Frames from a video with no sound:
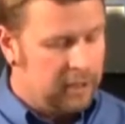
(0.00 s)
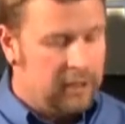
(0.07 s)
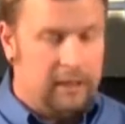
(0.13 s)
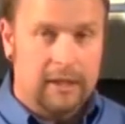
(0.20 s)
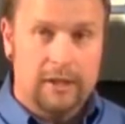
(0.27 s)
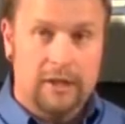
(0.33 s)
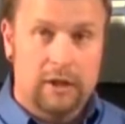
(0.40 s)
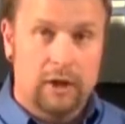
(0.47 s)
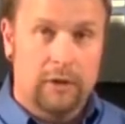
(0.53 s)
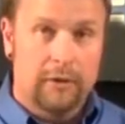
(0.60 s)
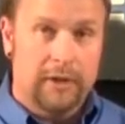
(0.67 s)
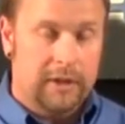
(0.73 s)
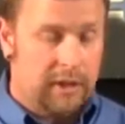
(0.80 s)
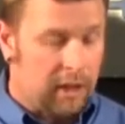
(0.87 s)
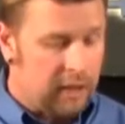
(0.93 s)
It does glow
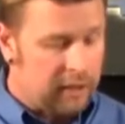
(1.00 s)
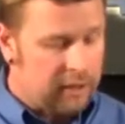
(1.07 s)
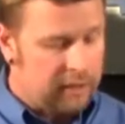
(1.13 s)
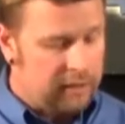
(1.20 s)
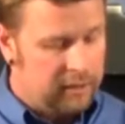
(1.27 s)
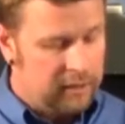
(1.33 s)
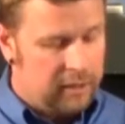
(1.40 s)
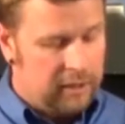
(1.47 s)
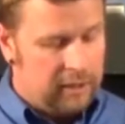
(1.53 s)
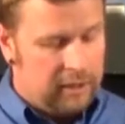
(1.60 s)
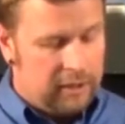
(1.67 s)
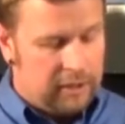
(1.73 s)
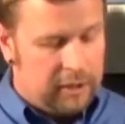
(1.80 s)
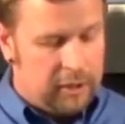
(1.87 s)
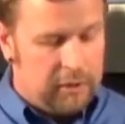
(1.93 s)
in the dark.
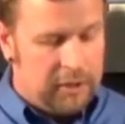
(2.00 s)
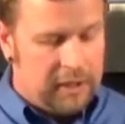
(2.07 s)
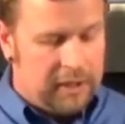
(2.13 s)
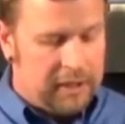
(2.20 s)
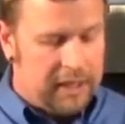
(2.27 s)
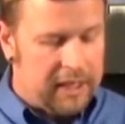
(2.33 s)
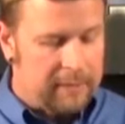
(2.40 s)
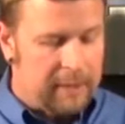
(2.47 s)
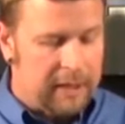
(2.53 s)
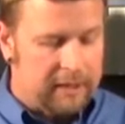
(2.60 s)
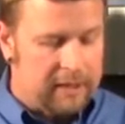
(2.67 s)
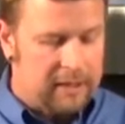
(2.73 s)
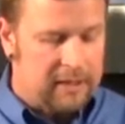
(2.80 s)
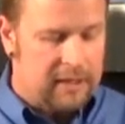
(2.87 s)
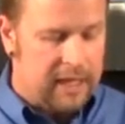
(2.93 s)
The unique thing
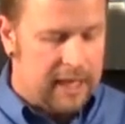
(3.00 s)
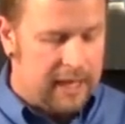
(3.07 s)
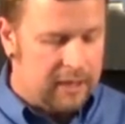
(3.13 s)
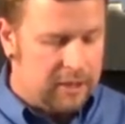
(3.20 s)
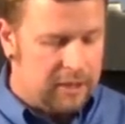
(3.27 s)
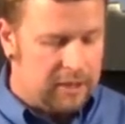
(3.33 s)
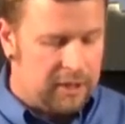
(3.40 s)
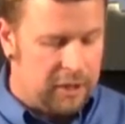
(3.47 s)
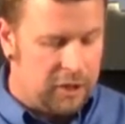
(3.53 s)
about this gauge